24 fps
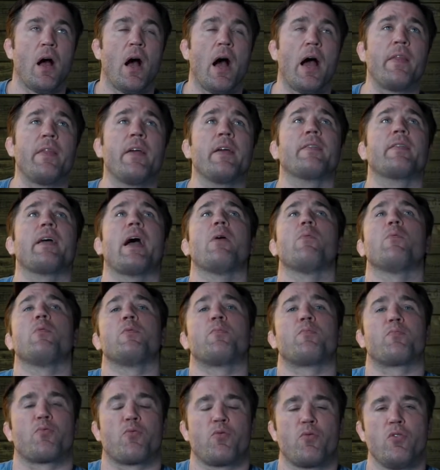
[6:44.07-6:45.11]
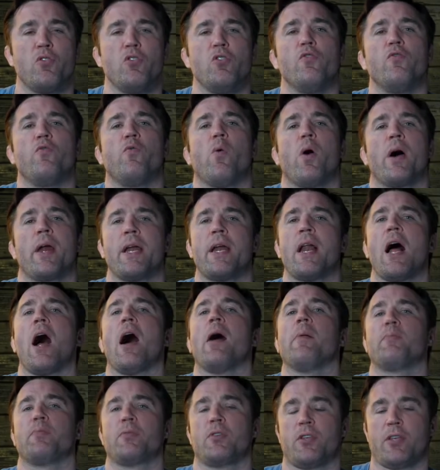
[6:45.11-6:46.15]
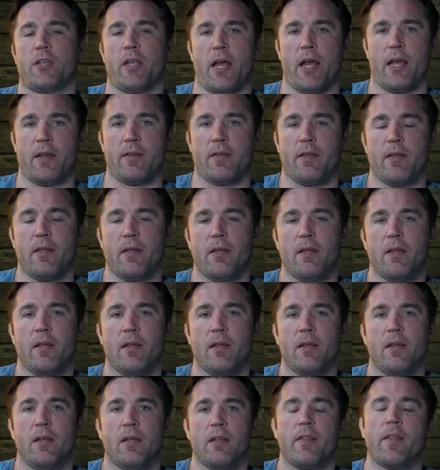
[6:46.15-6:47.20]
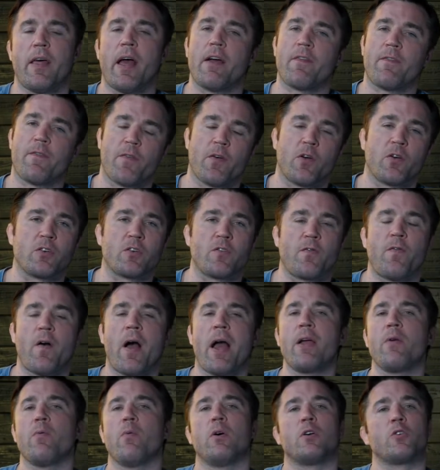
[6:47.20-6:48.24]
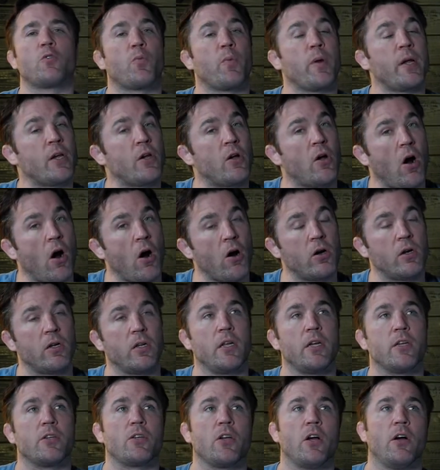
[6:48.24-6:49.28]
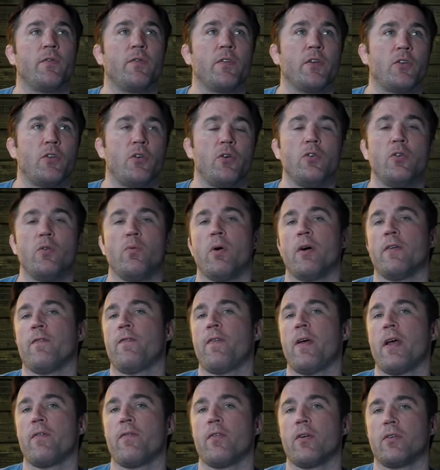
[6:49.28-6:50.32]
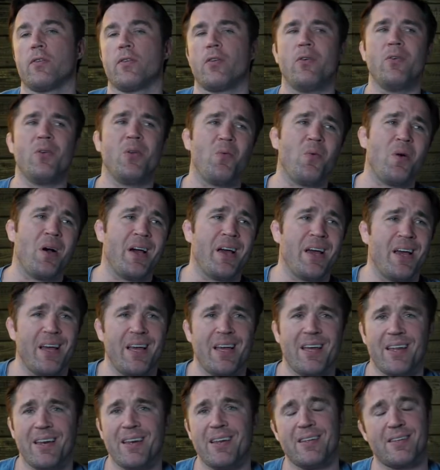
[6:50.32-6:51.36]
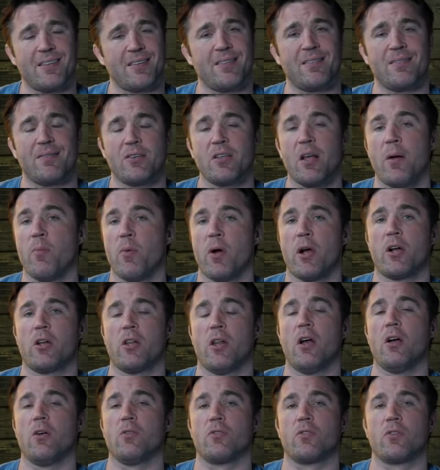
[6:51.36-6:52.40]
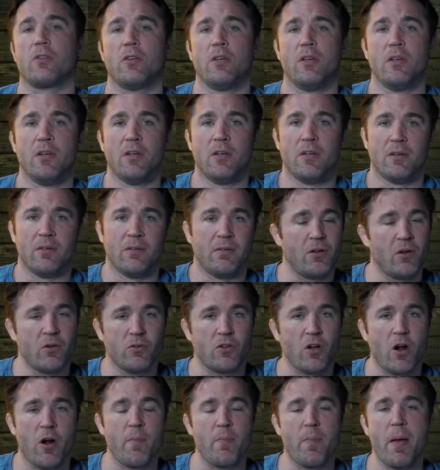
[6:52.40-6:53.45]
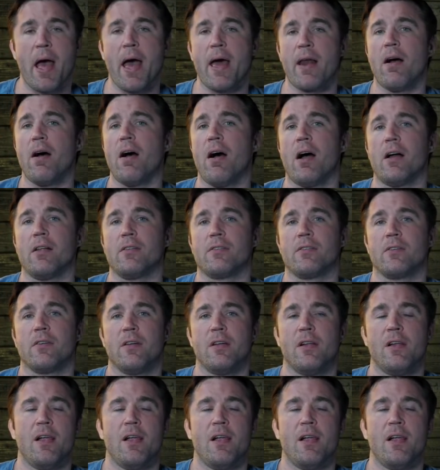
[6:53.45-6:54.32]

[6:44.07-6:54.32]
I think that would prove what an upset that first fight was, regardless of the 2-1 favorite. 2-1 is somewhat close. Those aren't bad odds.